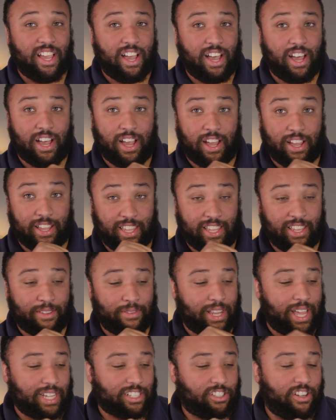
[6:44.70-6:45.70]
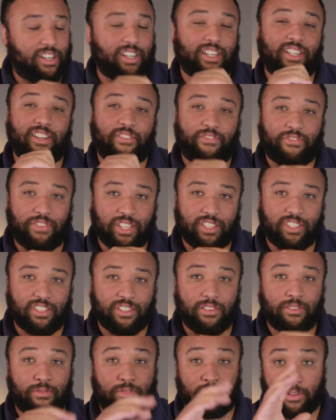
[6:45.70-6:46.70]
electronic
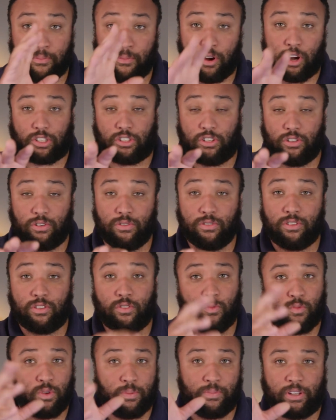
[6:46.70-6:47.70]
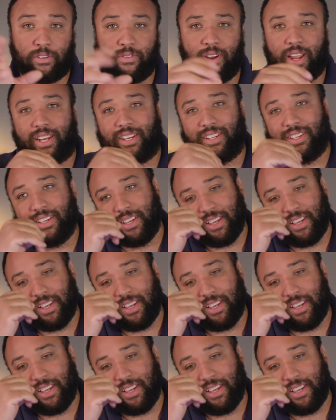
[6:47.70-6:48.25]
defeater, the Mark IIs would be great.